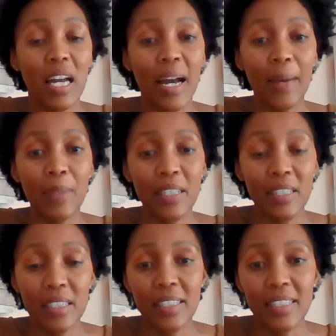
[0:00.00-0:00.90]
I
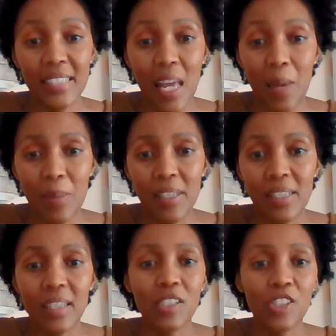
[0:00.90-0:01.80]
mean, his name is
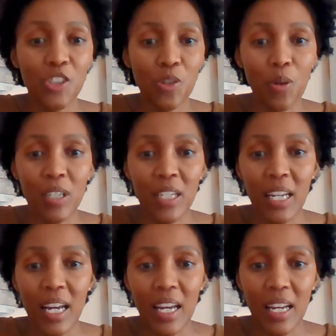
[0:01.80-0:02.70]
Sean